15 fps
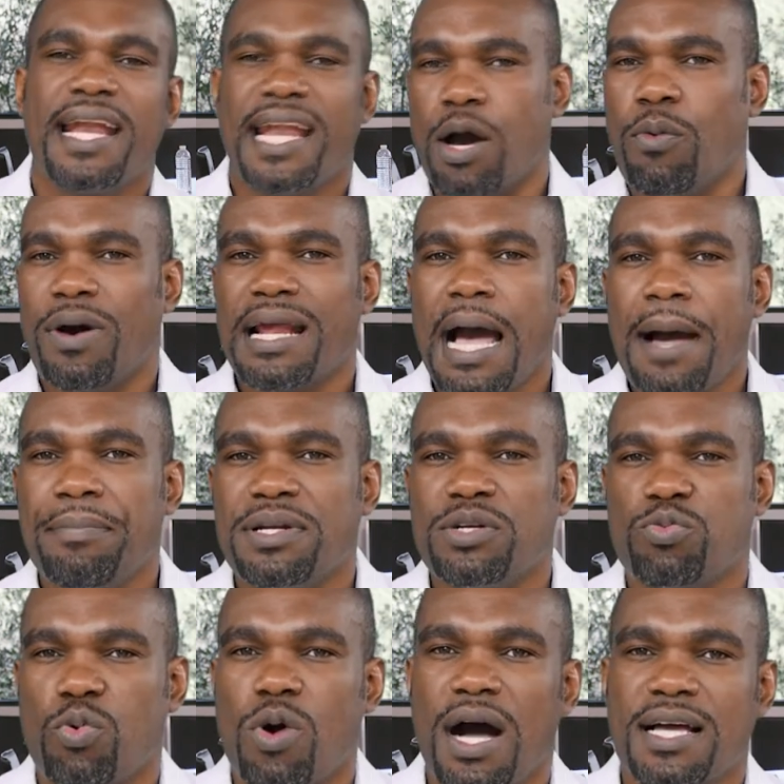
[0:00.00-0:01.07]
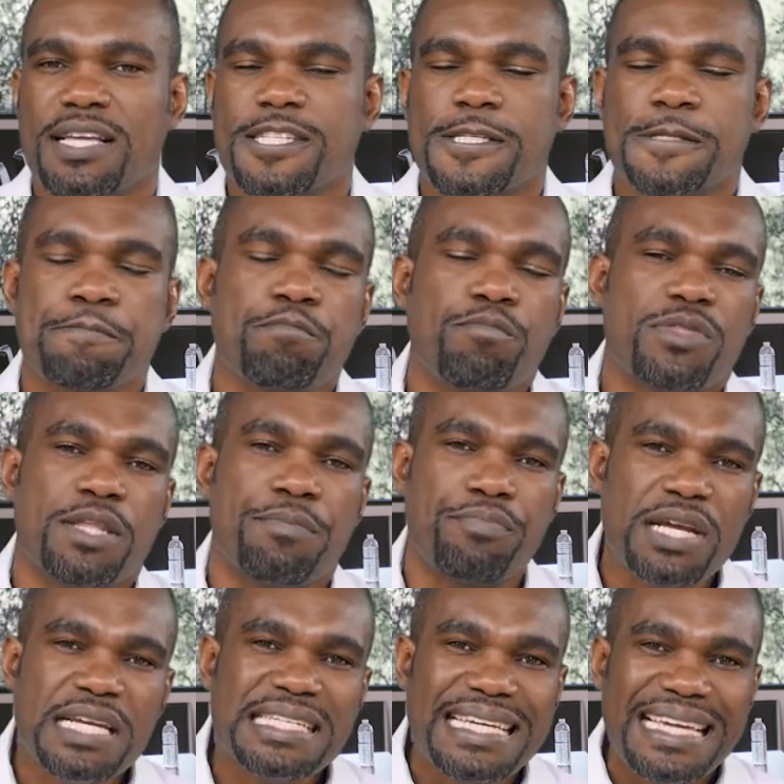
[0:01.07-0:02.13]
Now, what happened was the
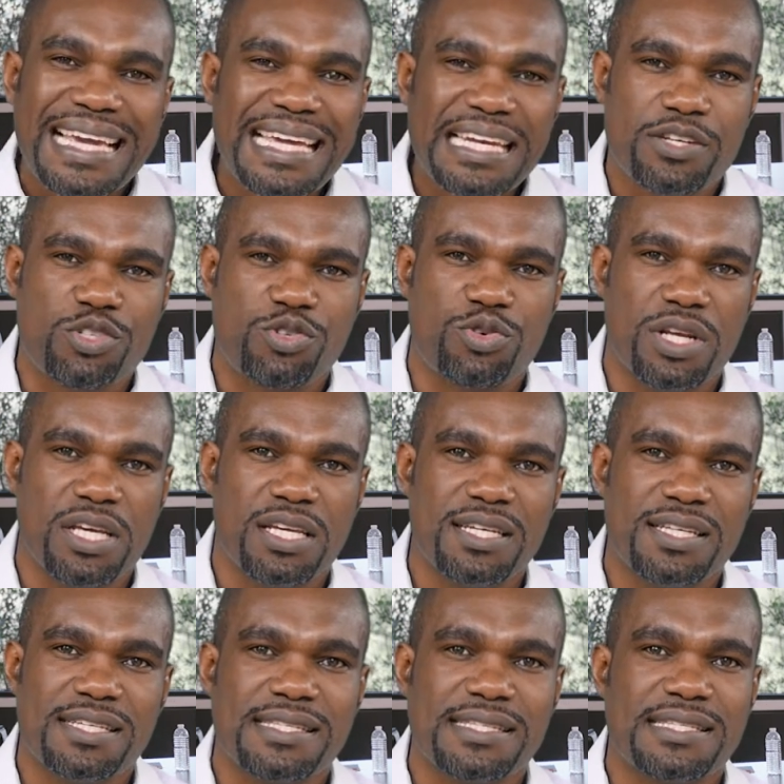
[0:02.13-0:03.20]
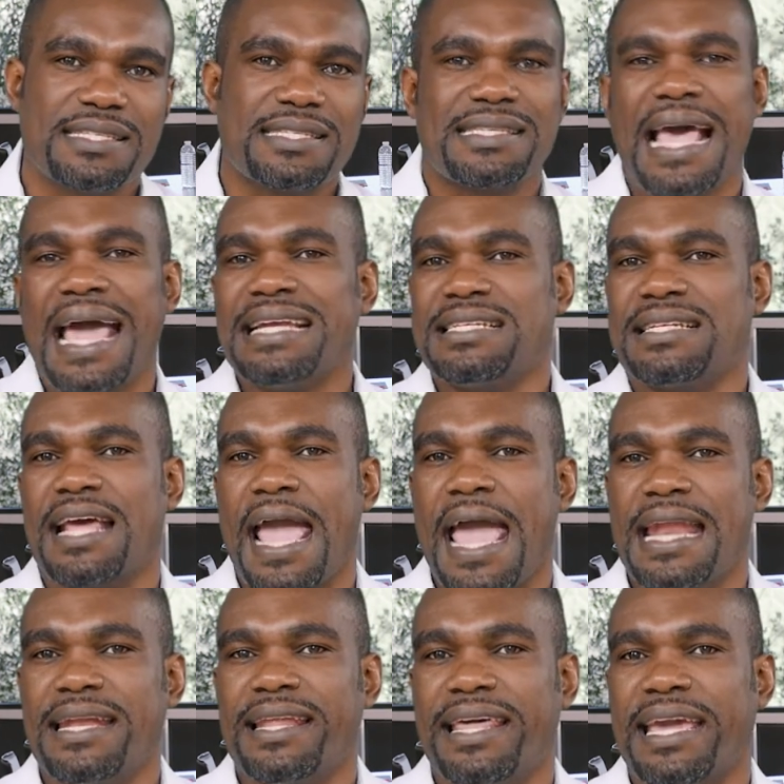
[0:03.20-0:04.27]
printing industry sat
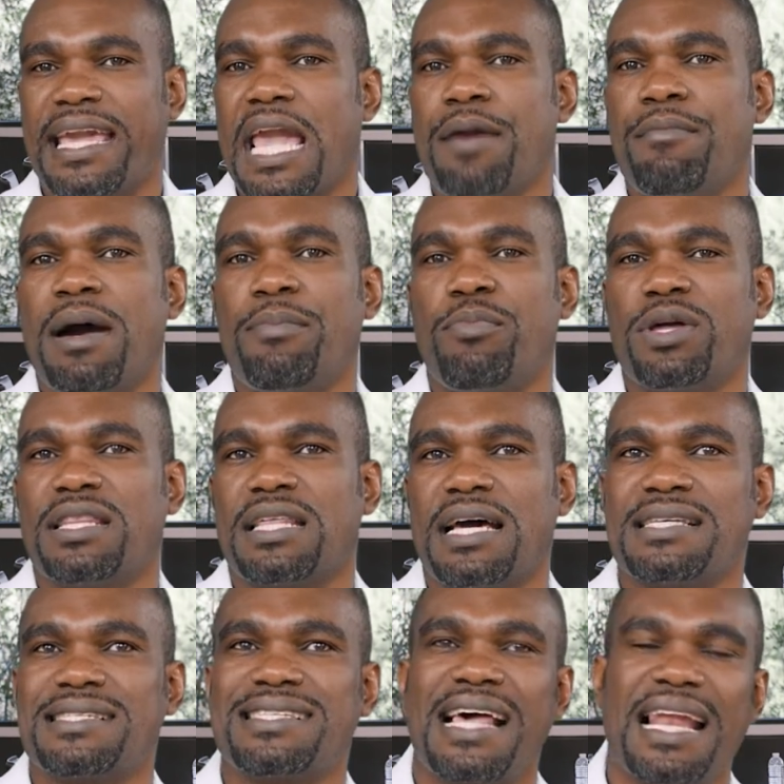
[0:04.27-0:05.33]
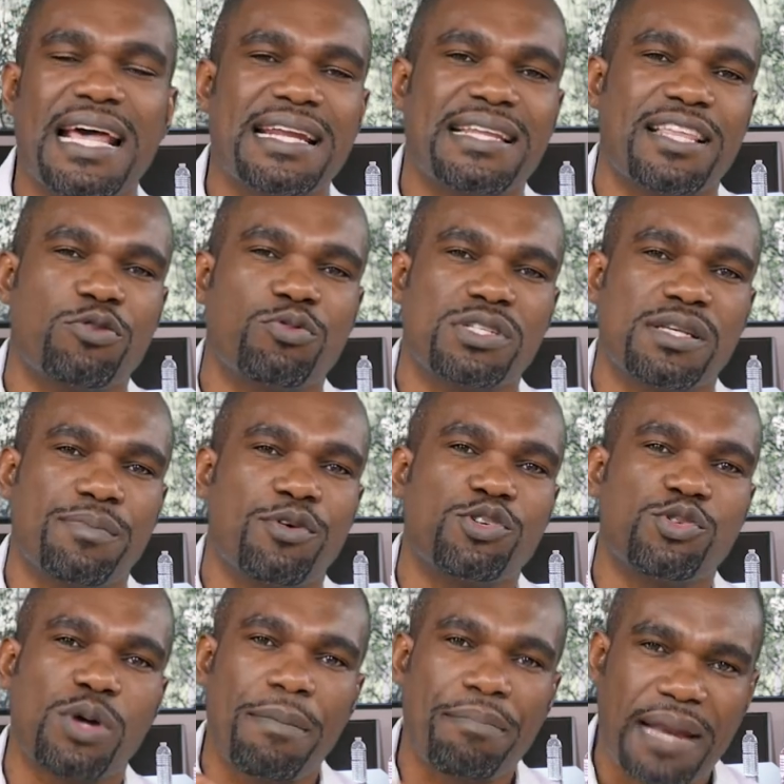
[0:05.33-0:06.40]
and they came up with a salary that was
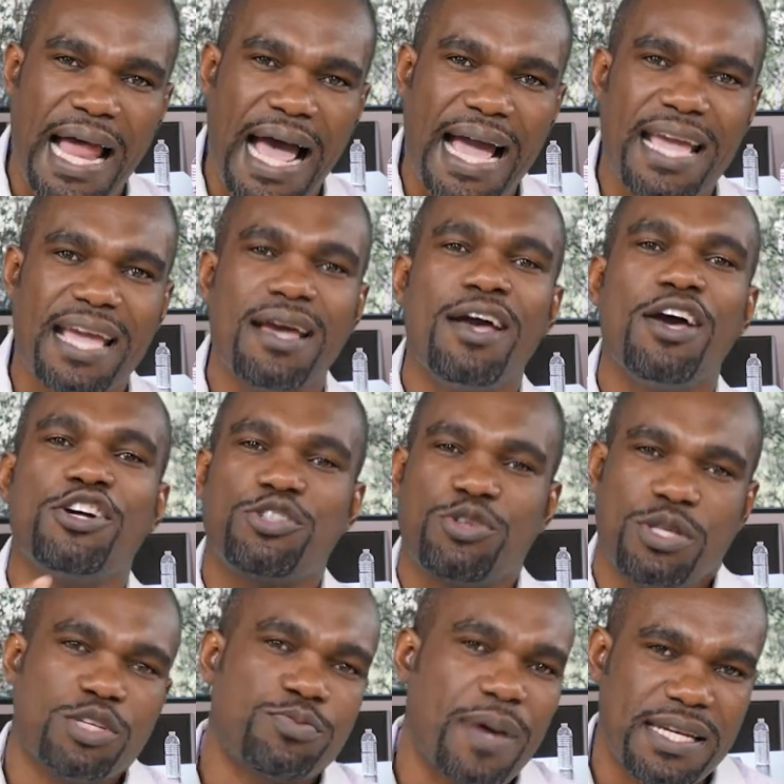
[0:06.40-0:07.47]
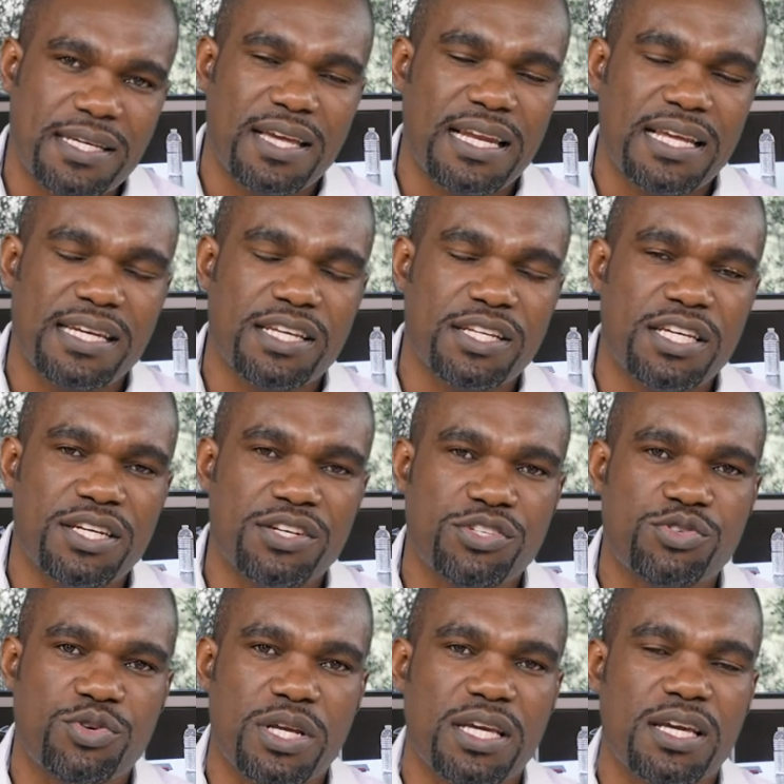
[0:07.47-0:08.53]
supposed to apply to this particular
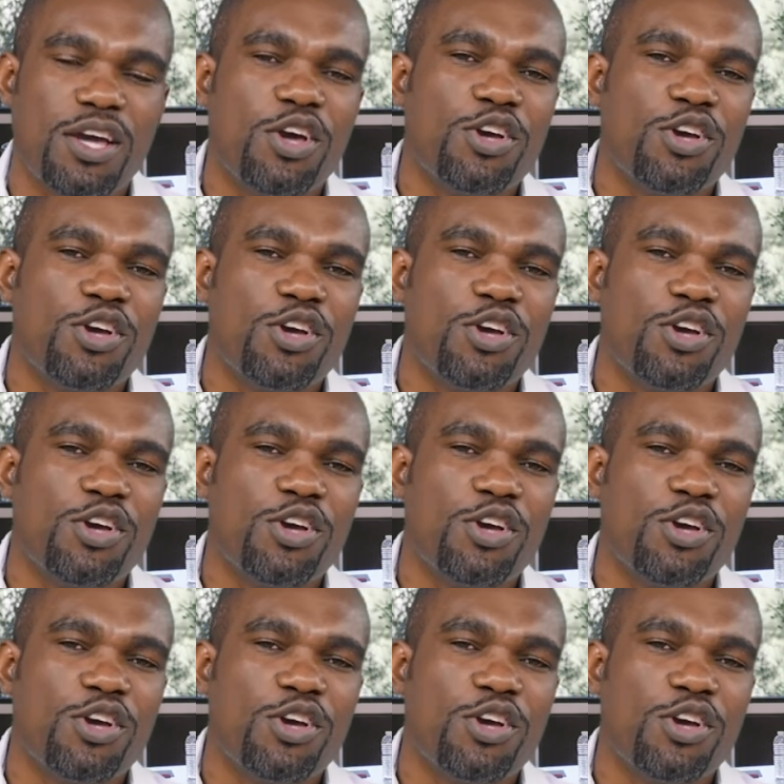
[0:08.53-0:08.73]
industry.